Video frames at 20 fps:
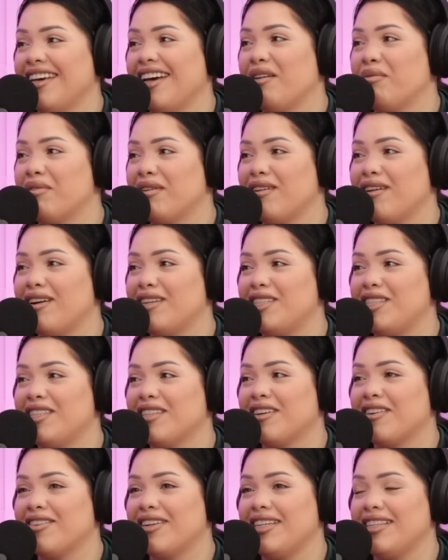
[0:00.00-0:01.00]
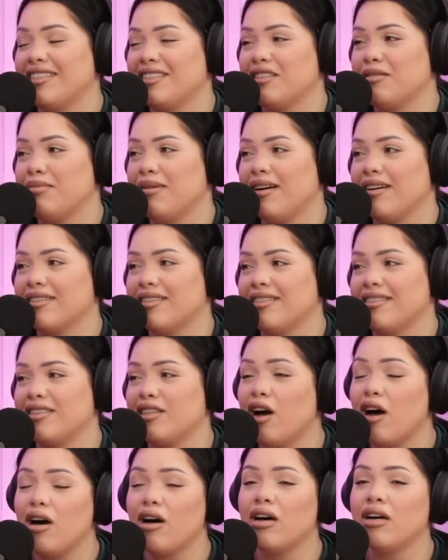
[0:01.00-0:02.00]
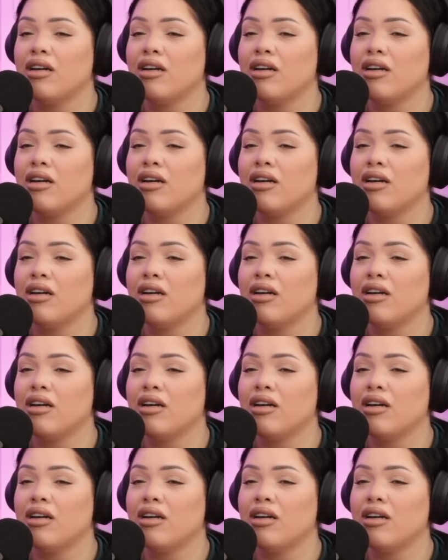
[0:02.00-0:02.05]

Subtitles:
Yeah, we're launching our Easter boxes. Y'all,